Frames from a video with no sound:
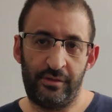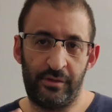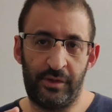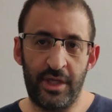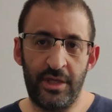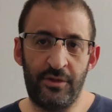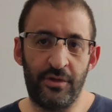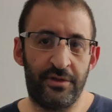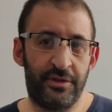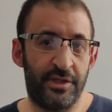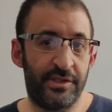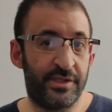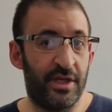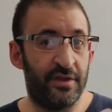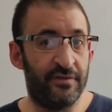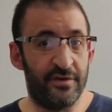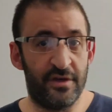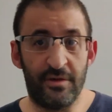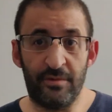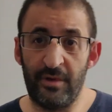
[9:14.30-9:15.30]
Okay, to
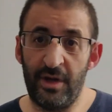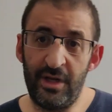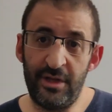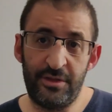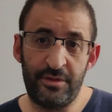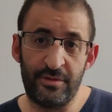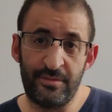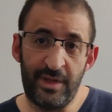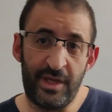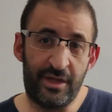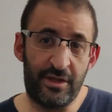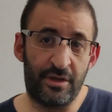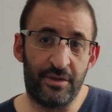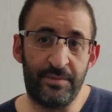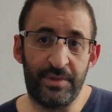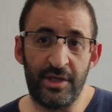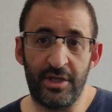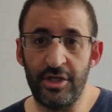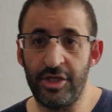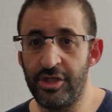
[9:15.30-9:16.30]
understand very well, to make
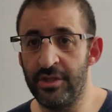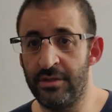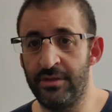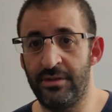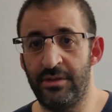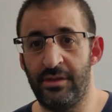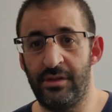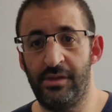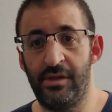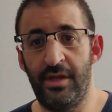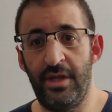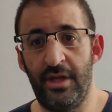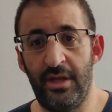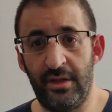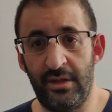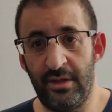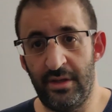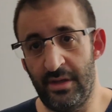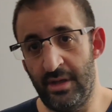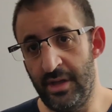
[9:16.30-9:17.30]
compilation,
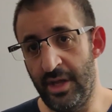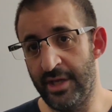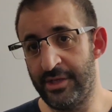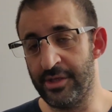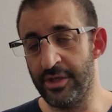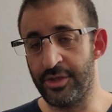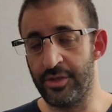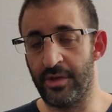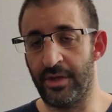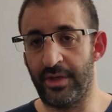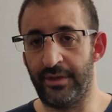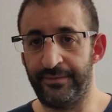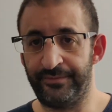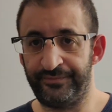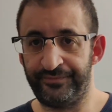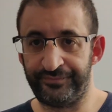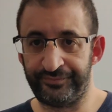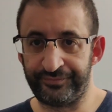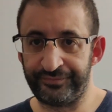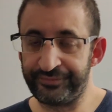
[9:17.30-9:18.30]
etc.
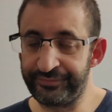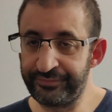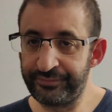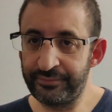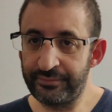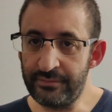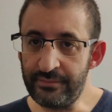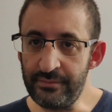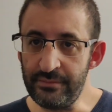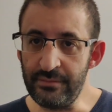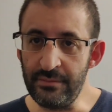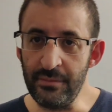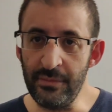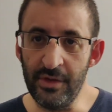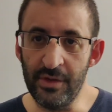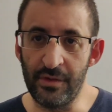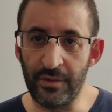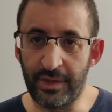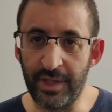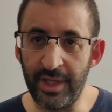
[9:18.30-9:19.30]

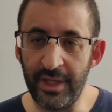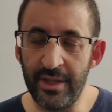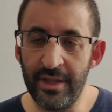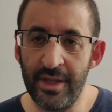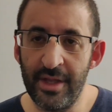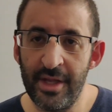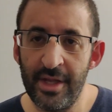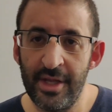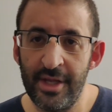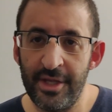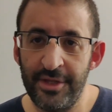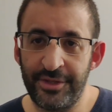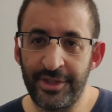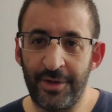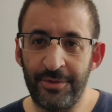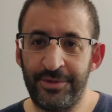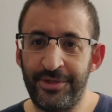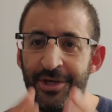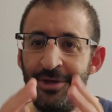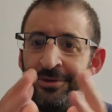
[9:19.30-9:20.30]
Okay,
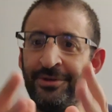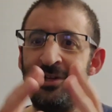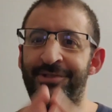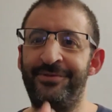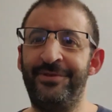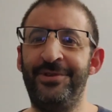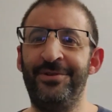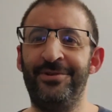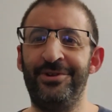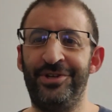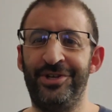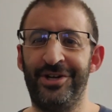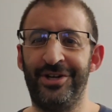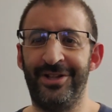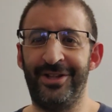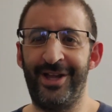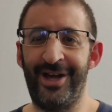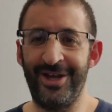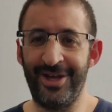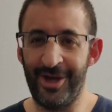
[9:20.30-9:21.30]
so see you in the next video,
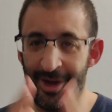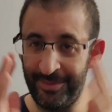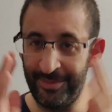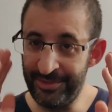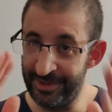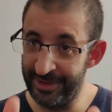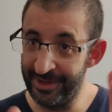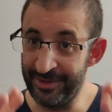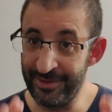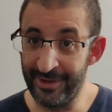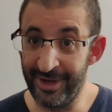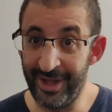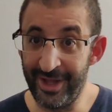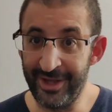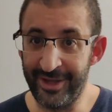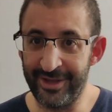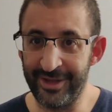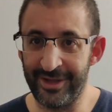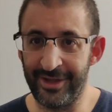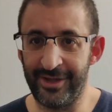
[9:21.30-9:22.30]
inshallah. I hope you
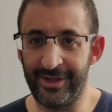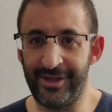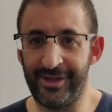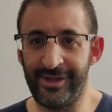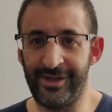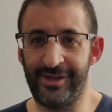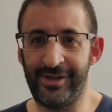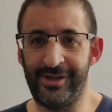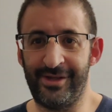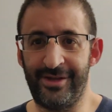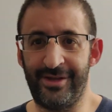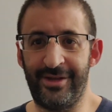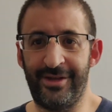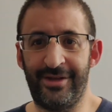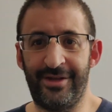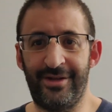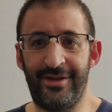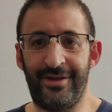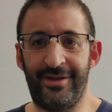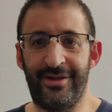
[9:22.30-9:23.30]
like
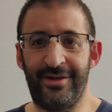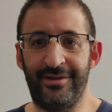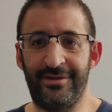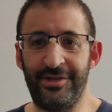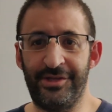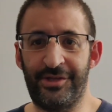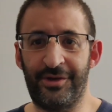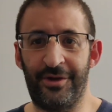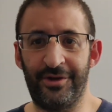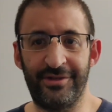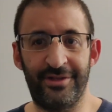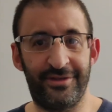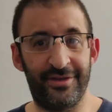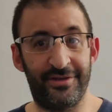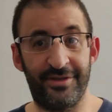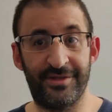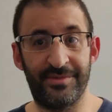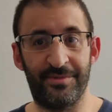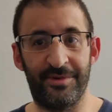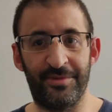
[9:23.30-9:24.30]
this course until
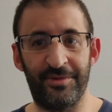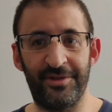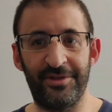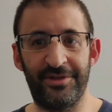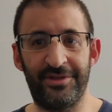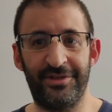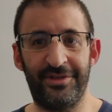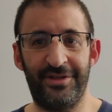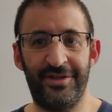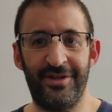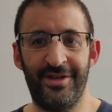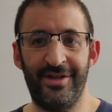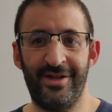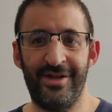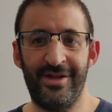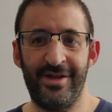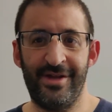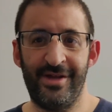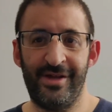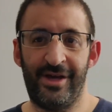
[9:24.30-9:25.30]
this moment,
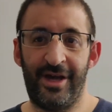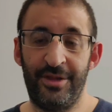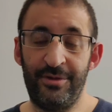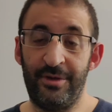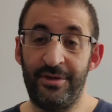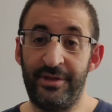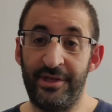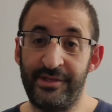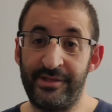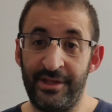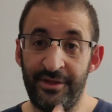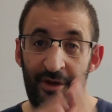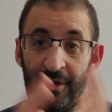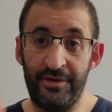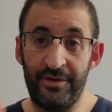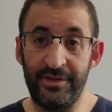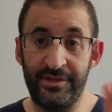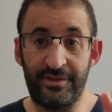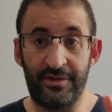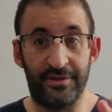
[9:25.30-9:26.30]
and you understand
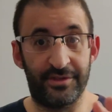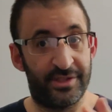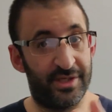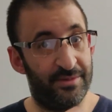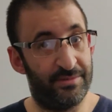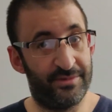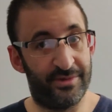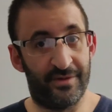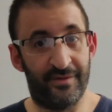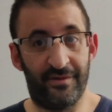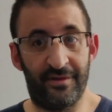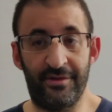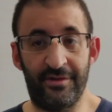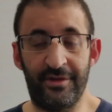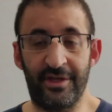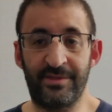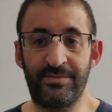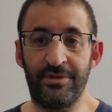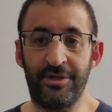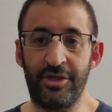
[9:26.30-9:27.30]
all these concepts, all
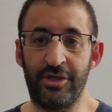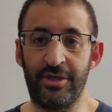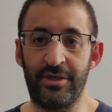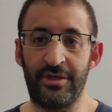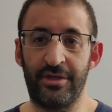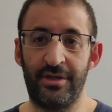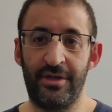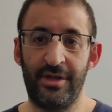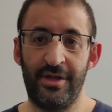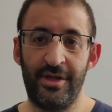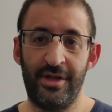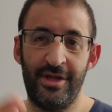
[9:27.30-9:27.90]
the expression.